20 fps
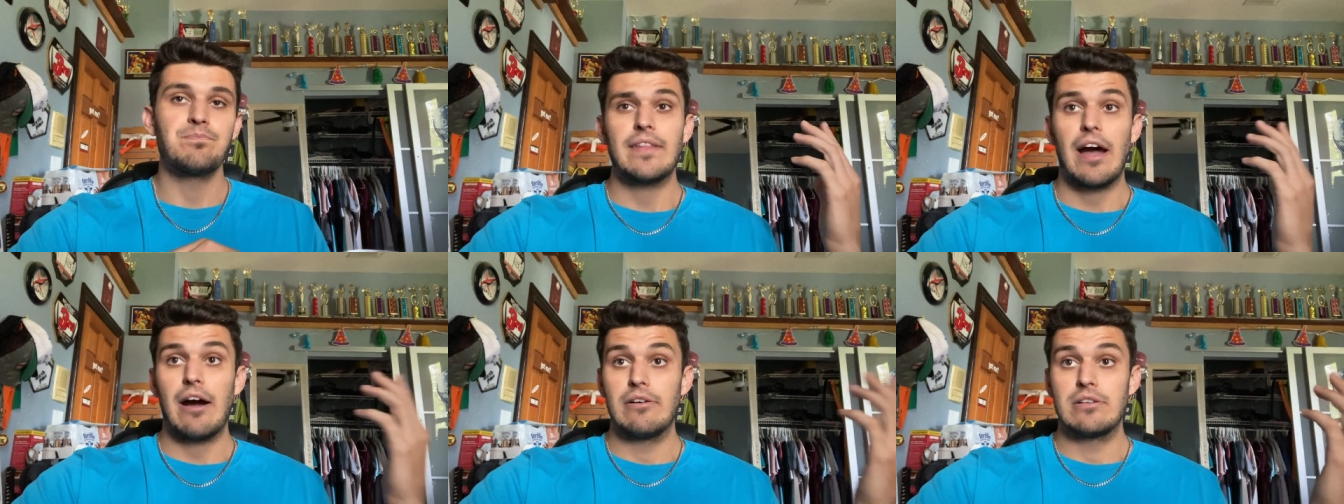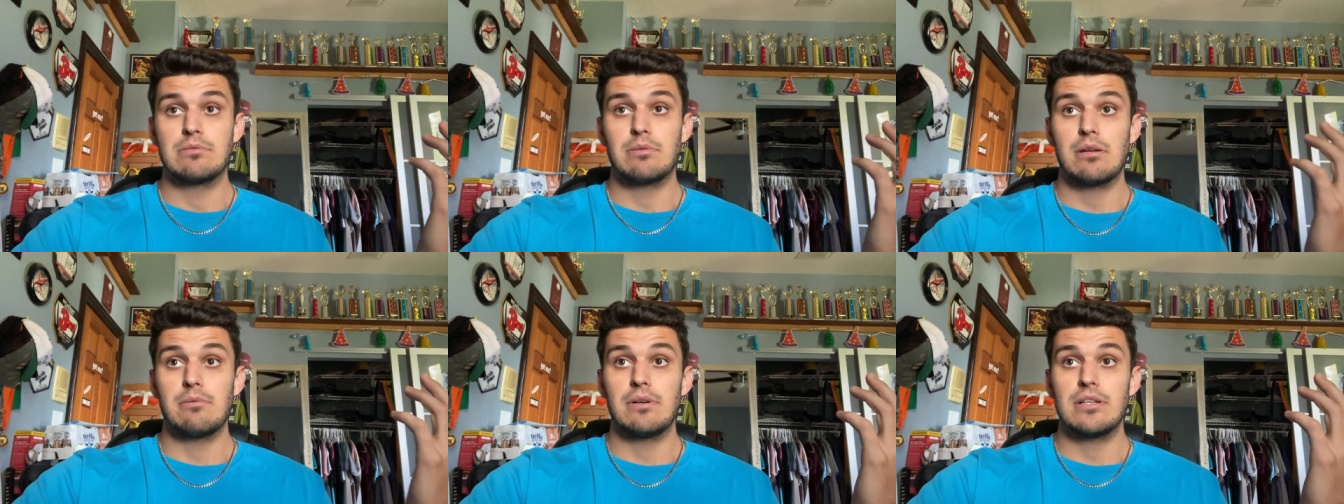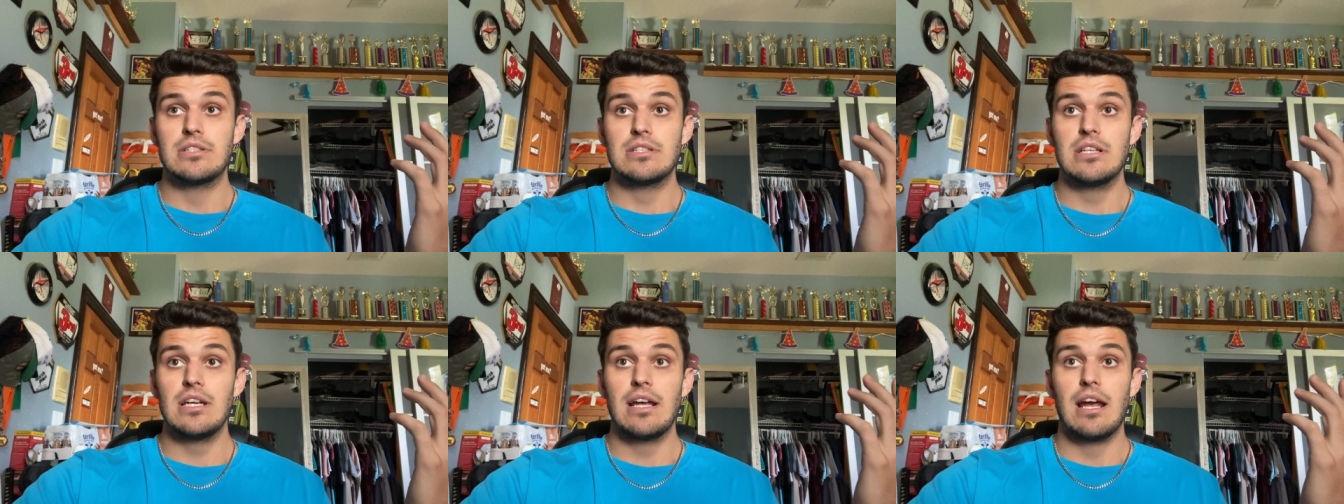That was pretty
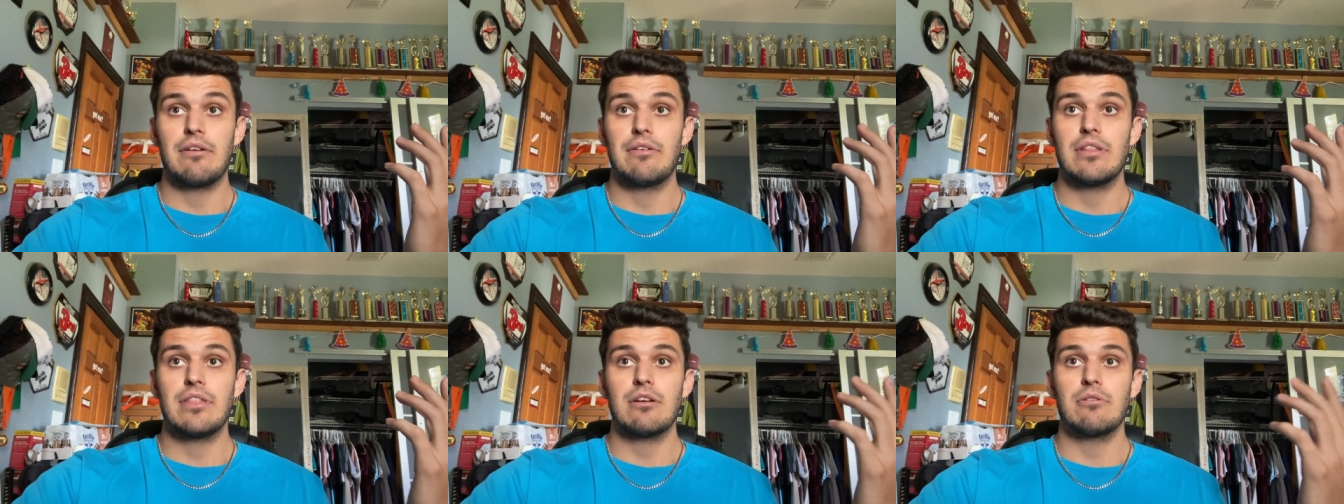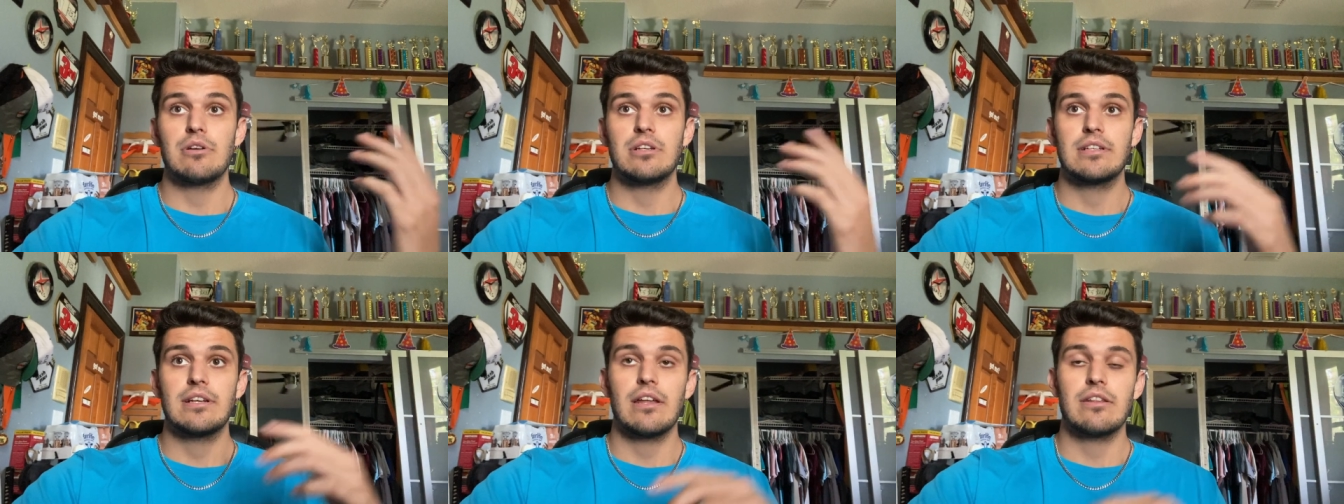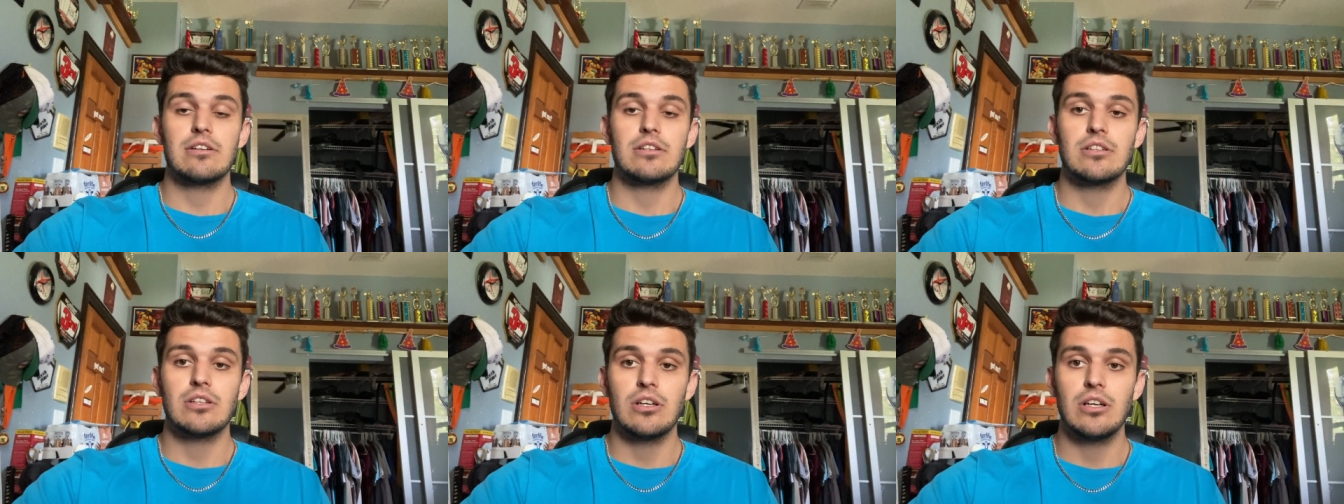much it. Everything went
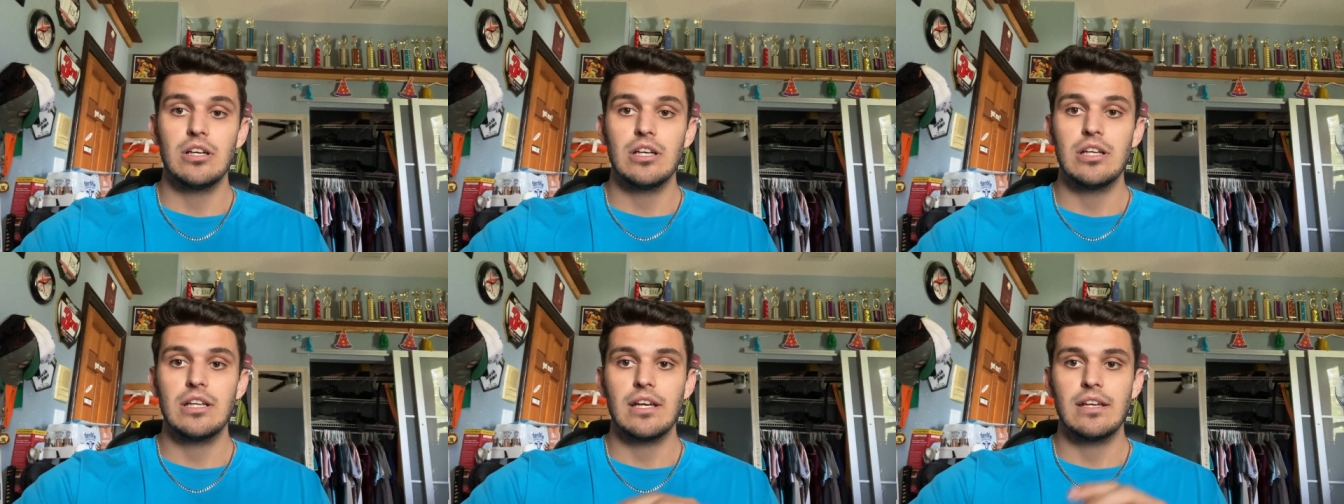together good.